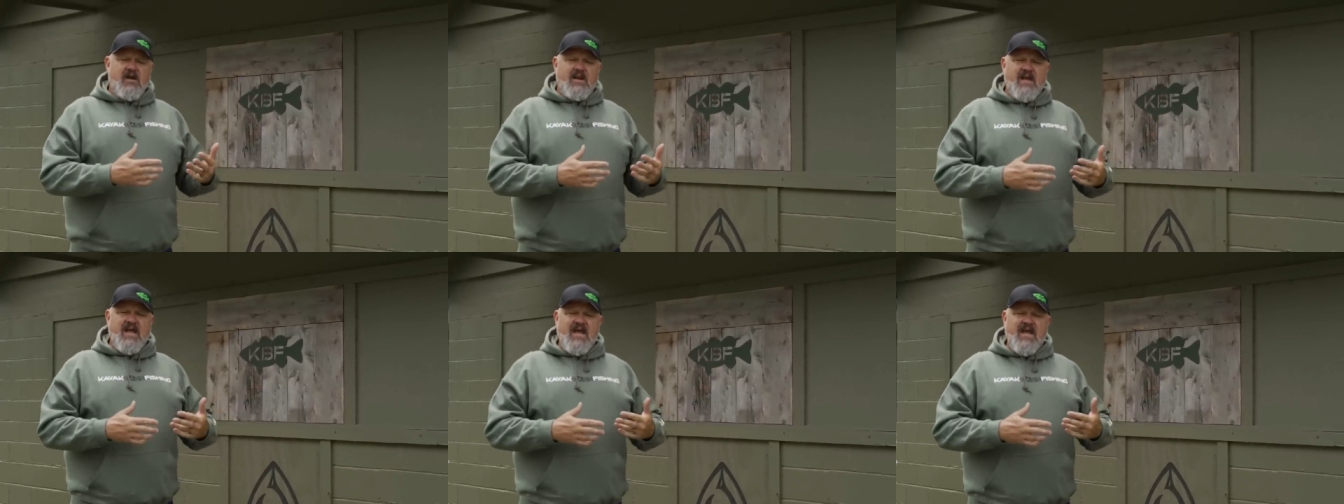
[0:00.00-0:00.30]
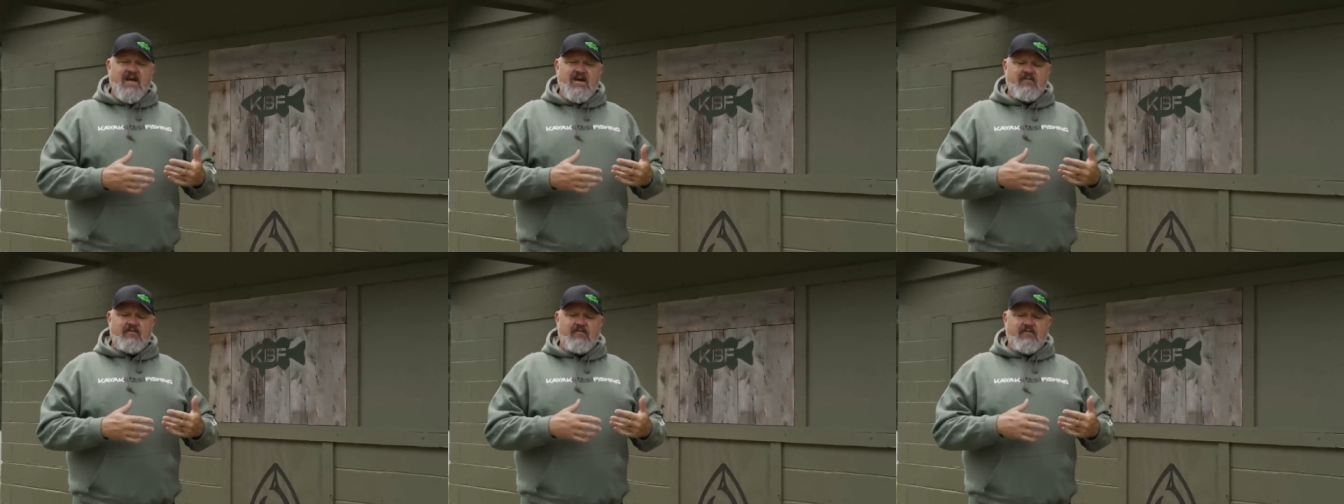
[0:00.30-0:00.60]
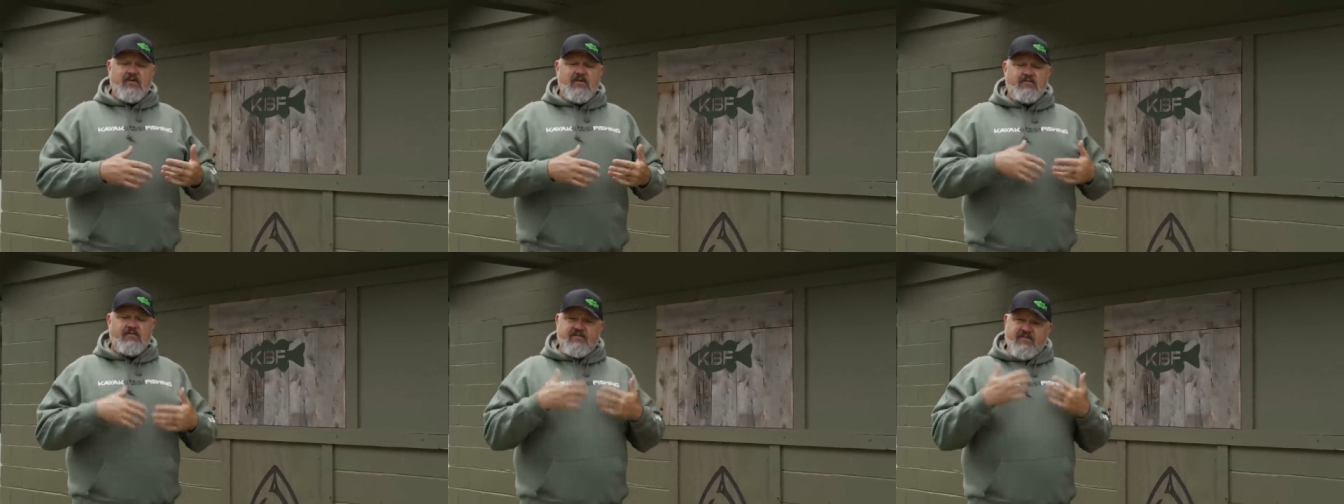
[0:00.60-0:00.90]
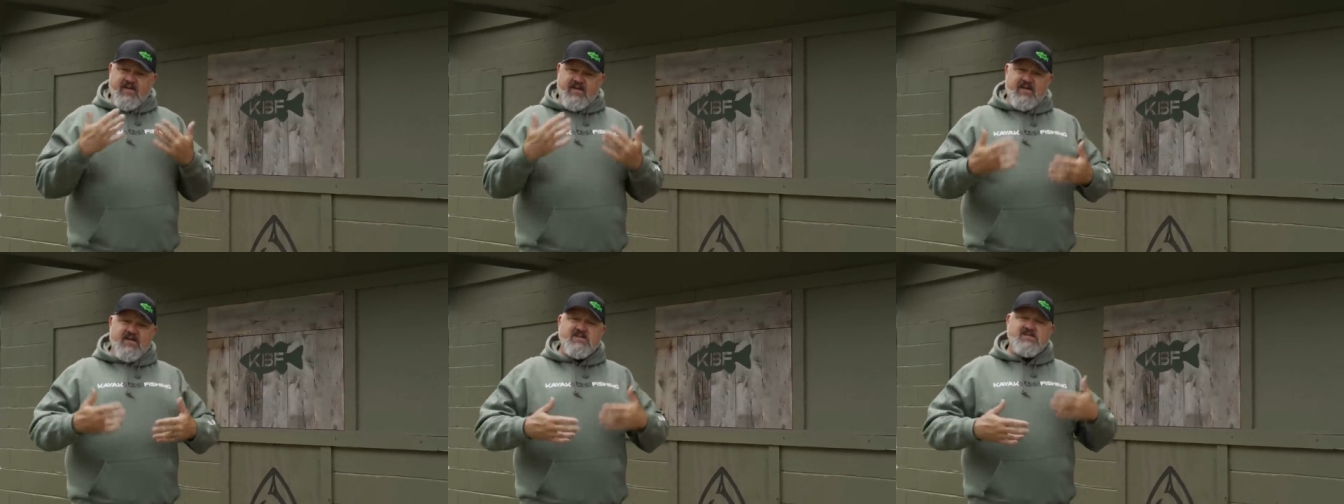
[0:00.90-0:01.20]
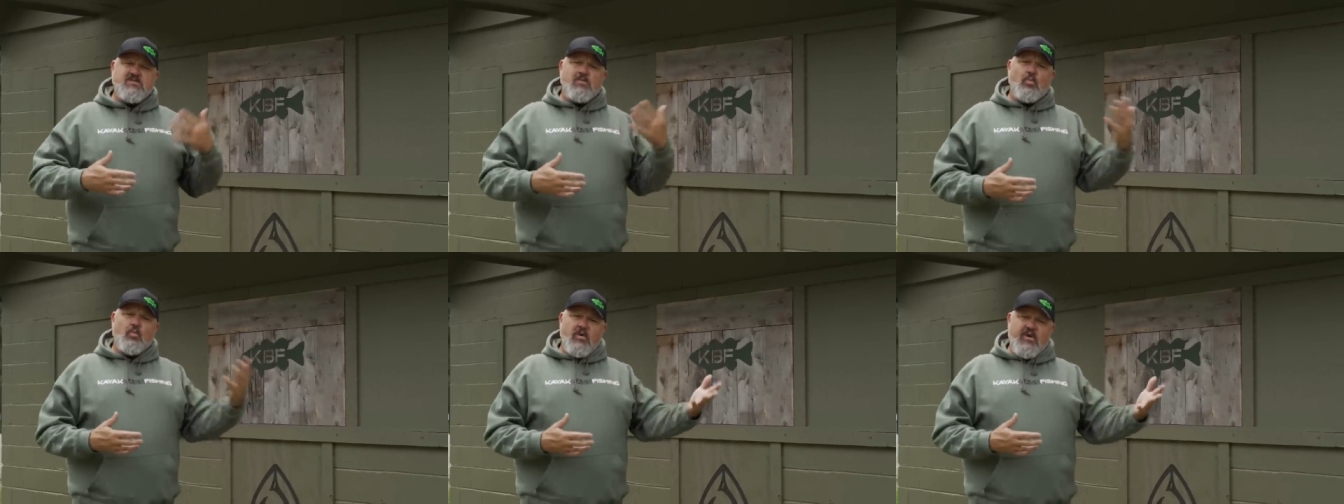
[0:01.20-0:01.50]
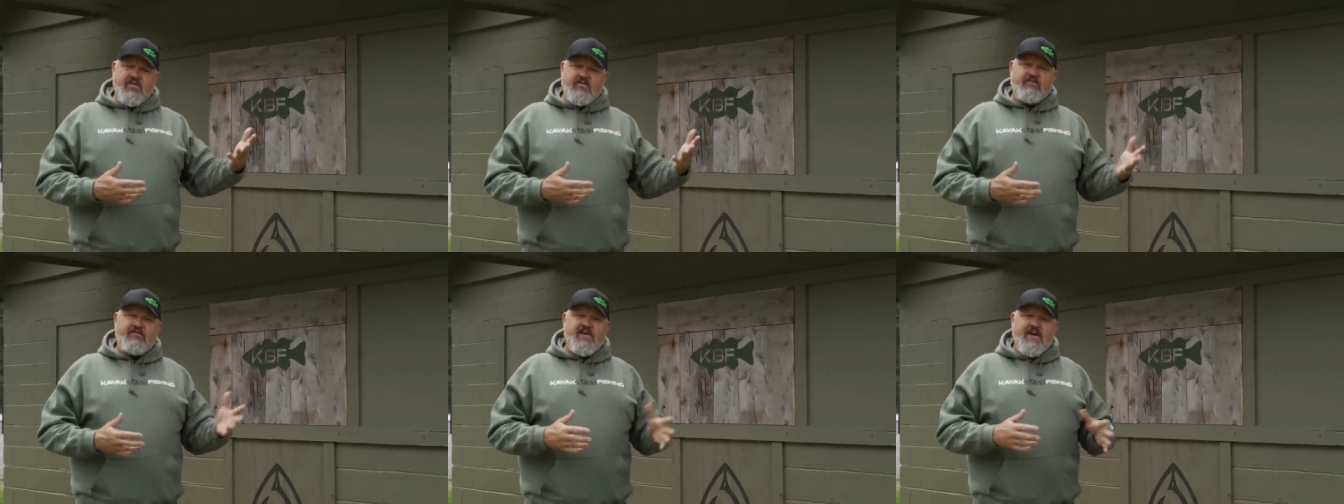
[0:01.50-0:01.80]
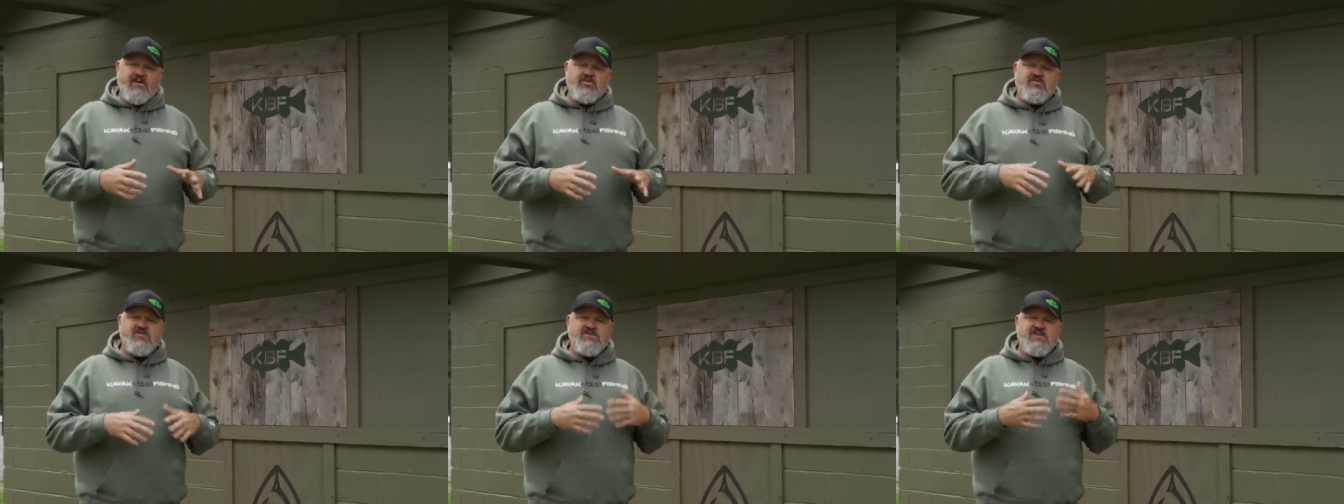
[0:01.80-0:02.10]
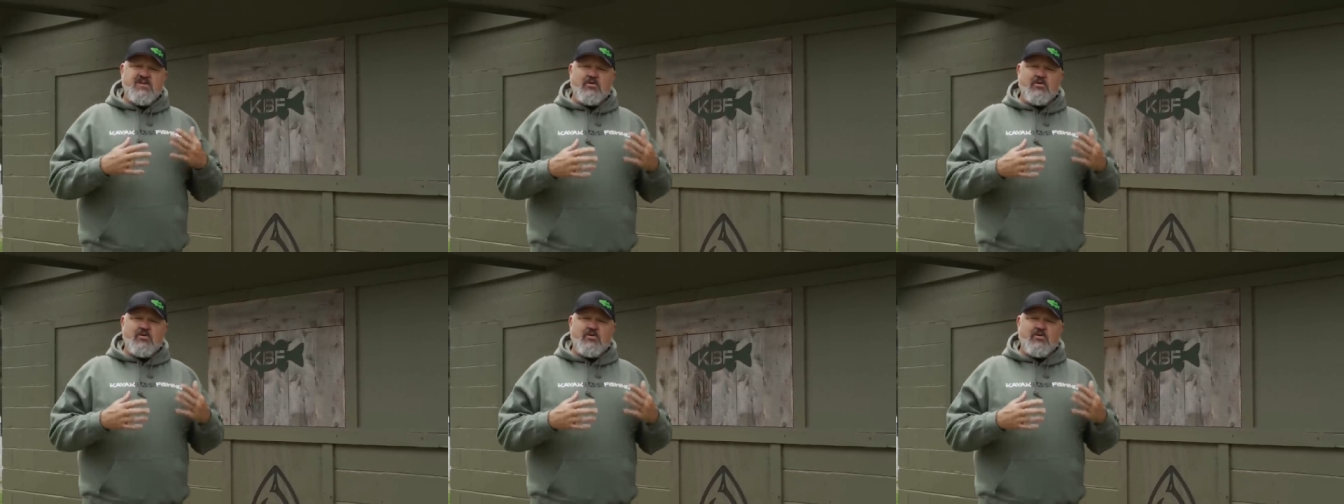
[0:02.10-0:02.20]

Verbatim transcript: and have events with veterans